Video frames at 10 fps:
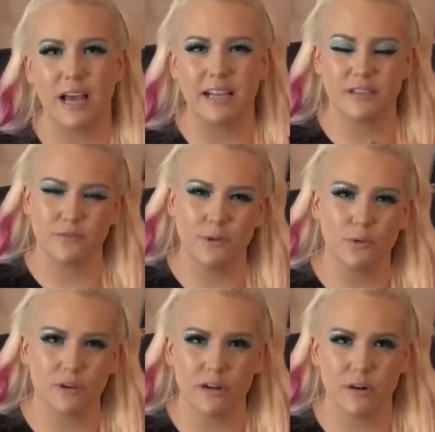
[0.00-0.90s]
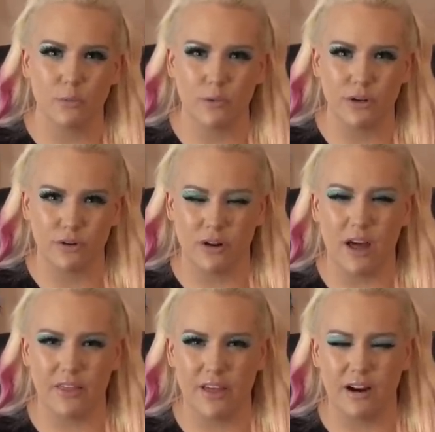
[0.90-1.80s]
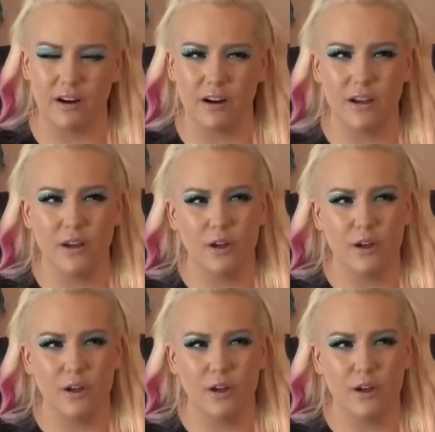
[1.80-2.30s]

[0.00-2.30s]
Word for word: as a viewer, when you're not there,